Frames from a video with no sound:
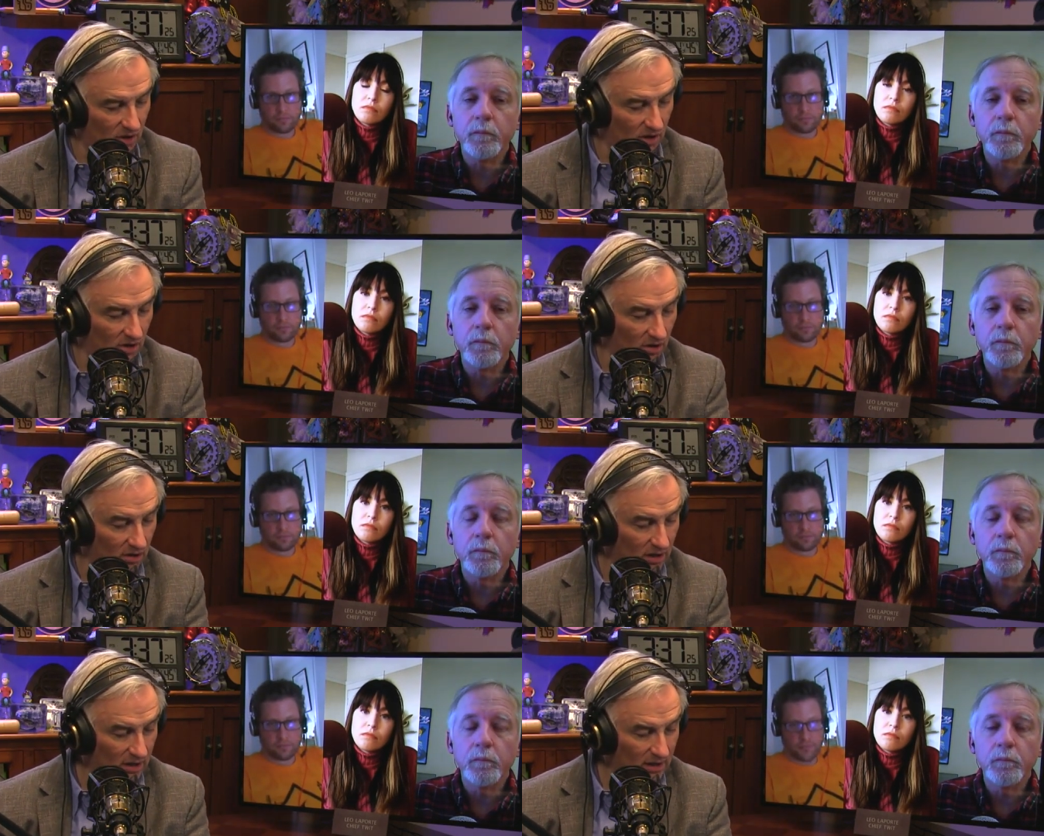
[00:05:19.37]

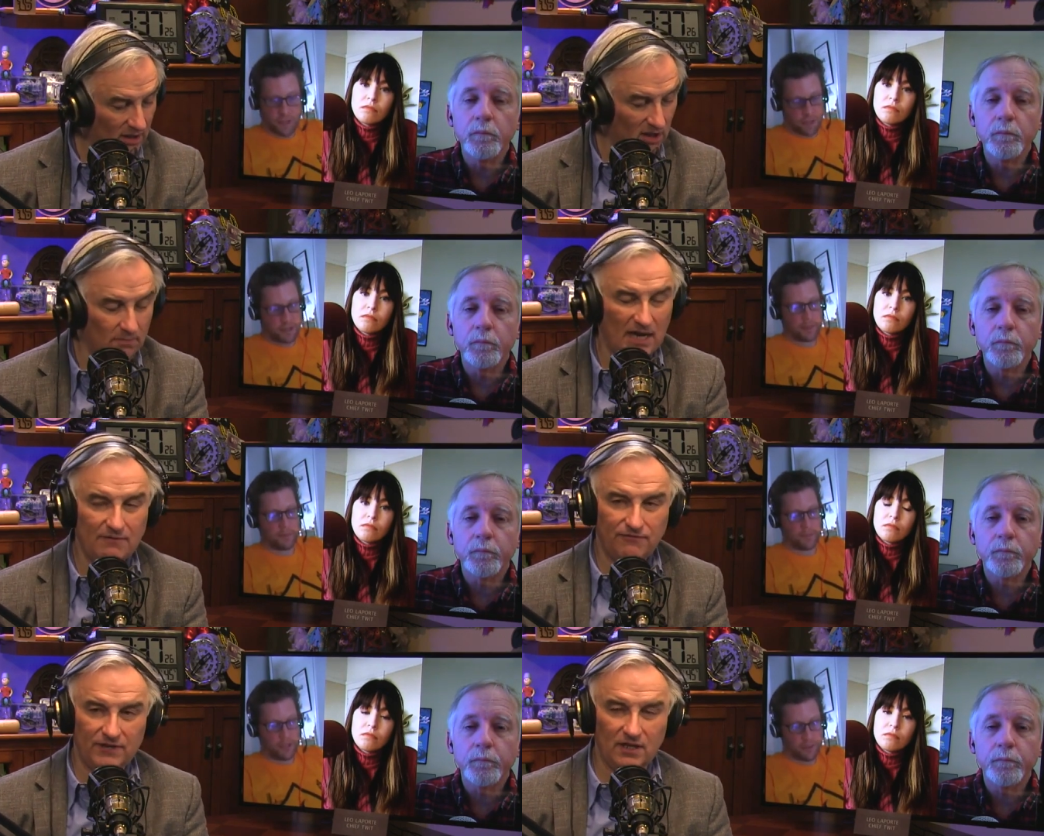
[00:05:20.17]
Speaker 1: hall. Yeah. You
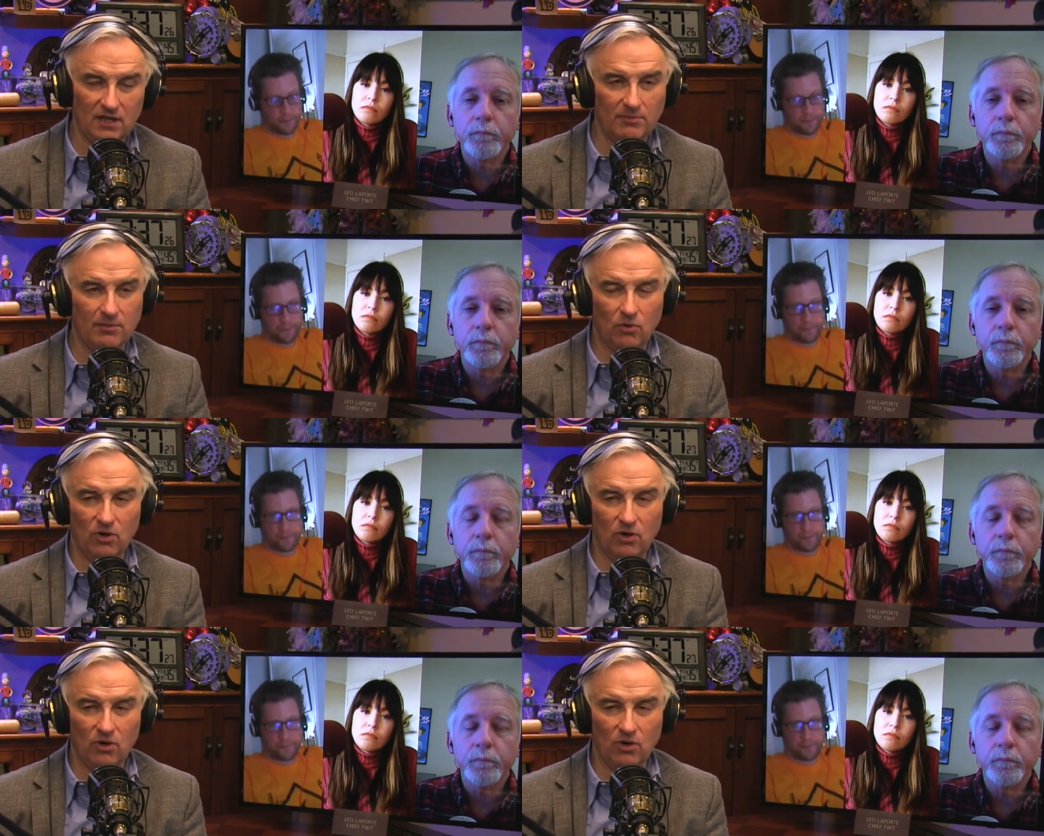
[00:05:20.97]
might yeah. feel a little bit